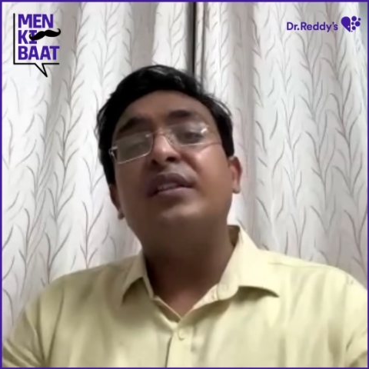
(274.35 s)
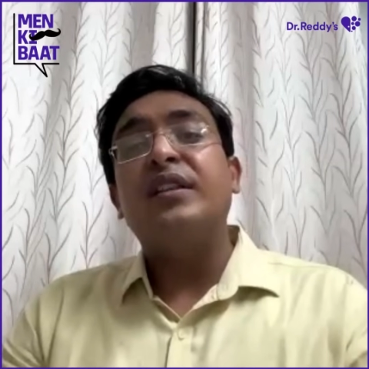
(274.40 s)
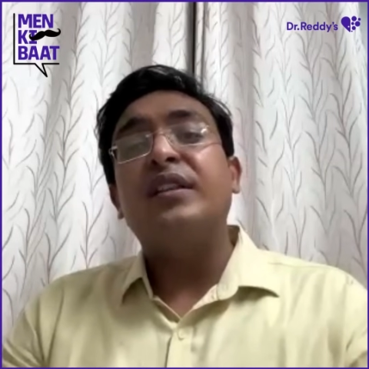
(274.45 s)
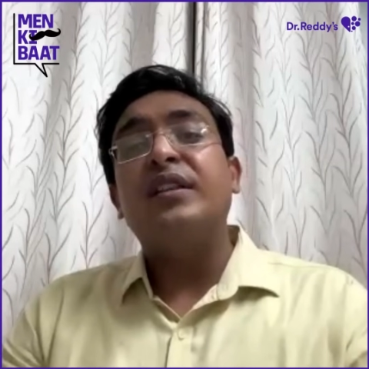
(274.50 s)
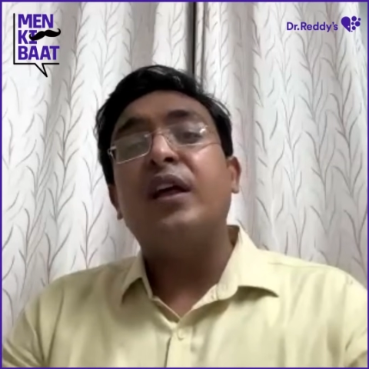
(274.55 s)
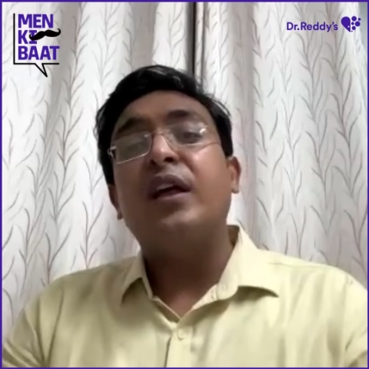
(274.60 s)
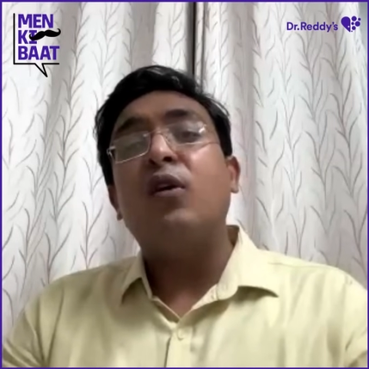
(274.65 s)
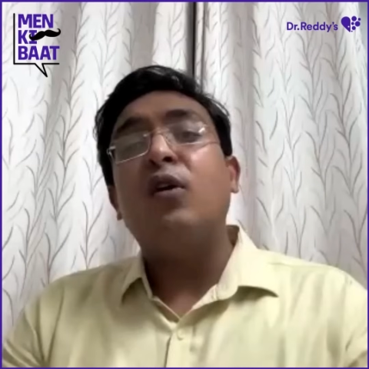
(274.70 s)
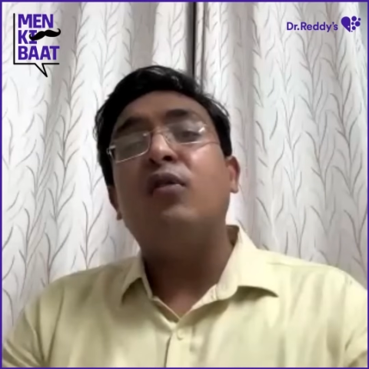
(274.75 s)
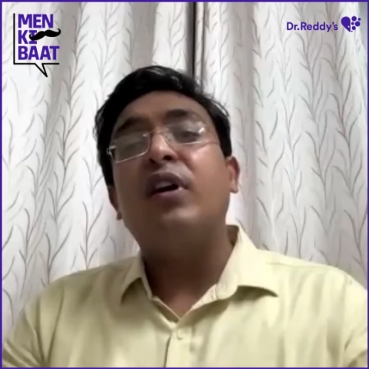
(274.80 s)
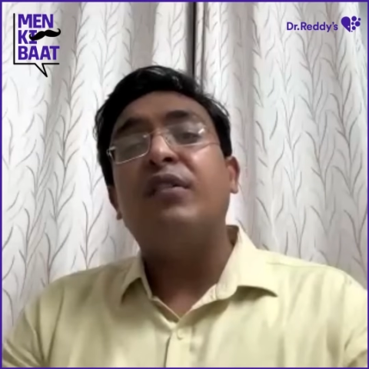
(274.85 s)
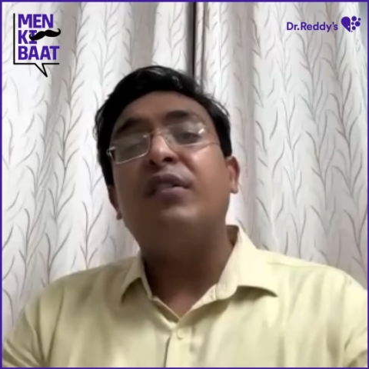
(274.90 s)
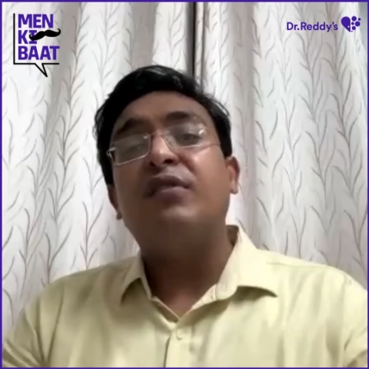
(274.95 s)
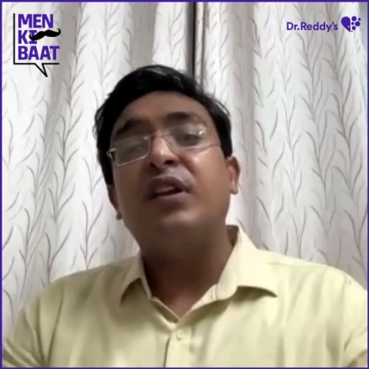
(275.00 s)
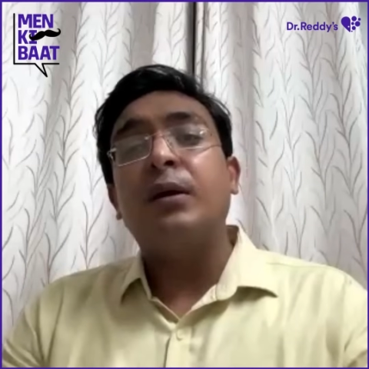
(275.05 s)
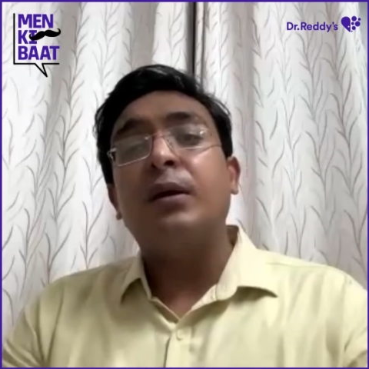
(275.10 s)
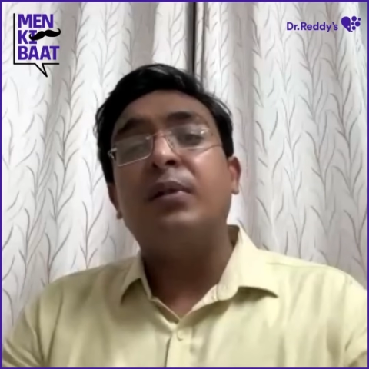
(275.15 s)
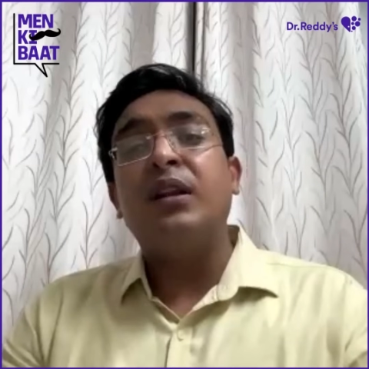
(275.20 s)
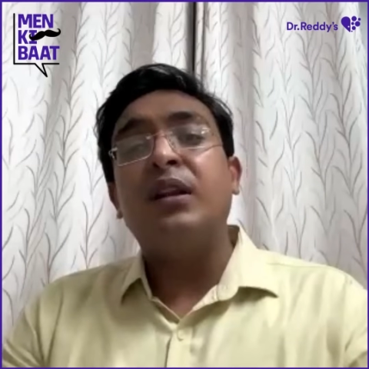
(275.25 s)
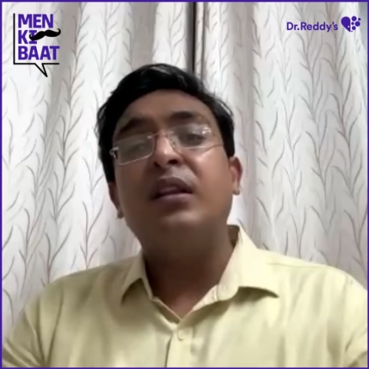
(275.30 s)
now
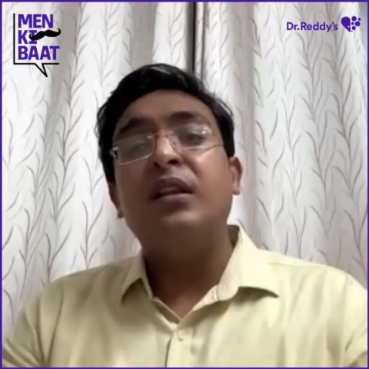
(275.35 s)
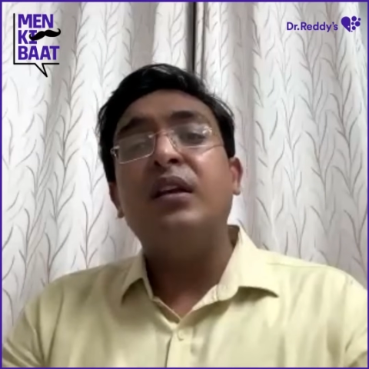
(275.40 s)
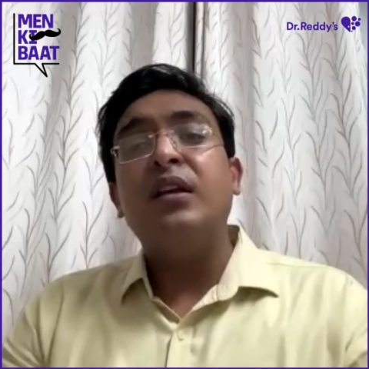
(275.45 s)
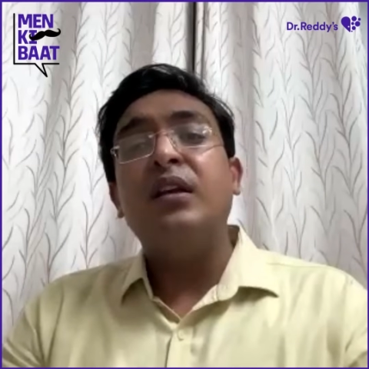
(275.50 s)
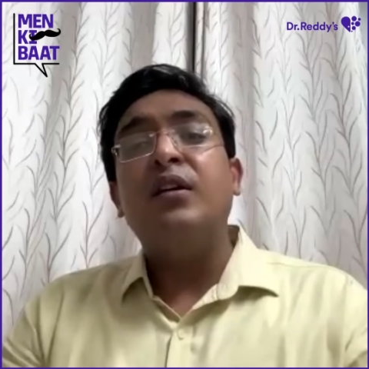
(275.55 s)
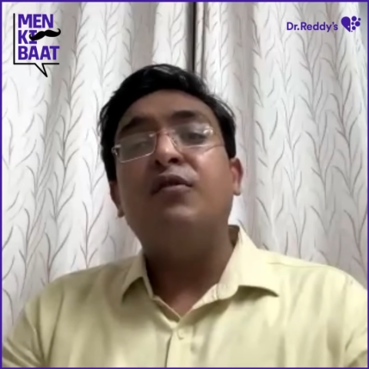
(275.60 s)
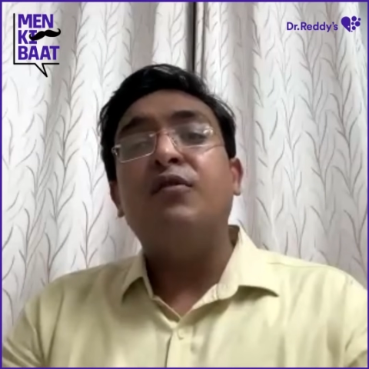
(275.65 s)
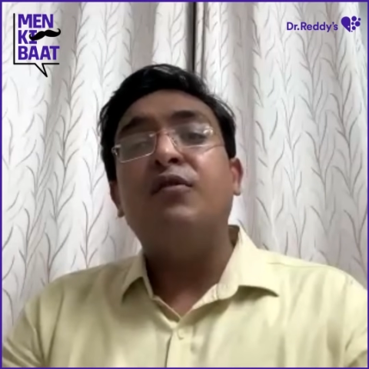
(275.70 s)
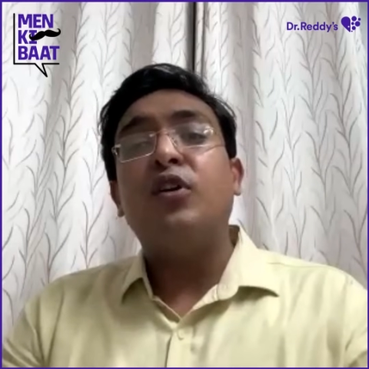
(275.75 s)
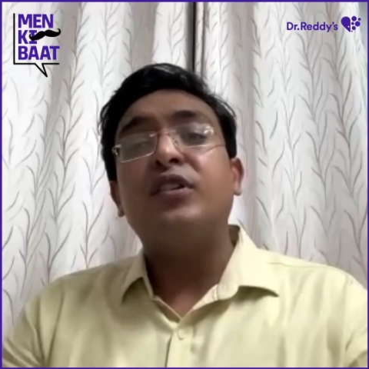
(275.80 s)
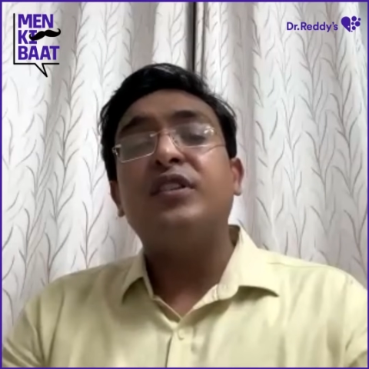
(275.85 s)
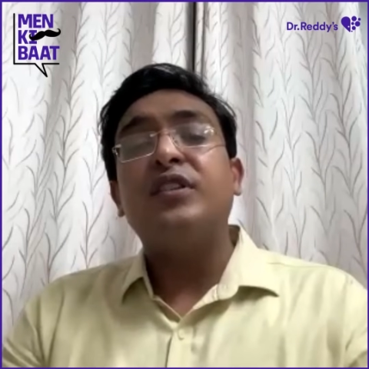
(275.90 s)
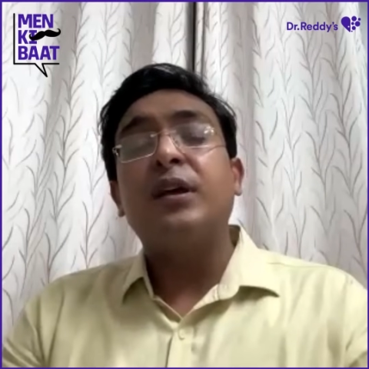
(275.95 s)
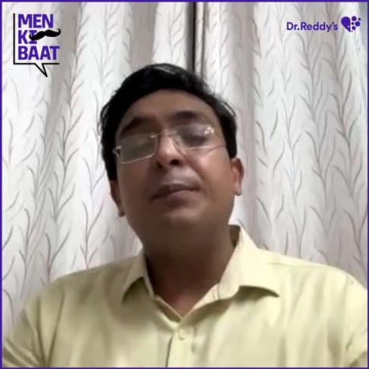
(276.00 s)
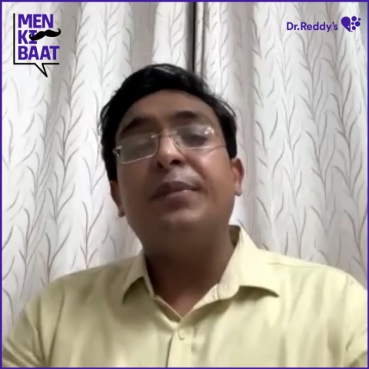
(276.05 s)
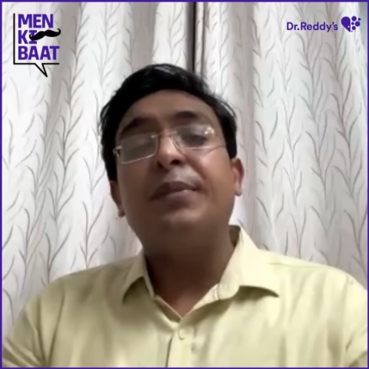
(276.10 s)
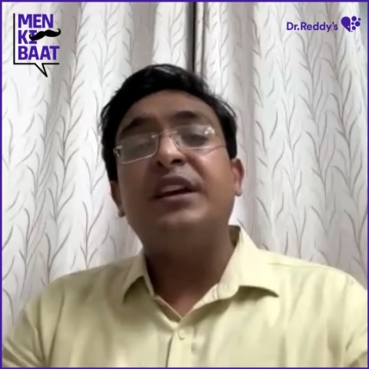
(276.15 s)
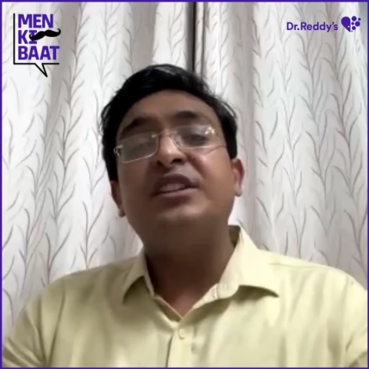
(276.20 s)
available for the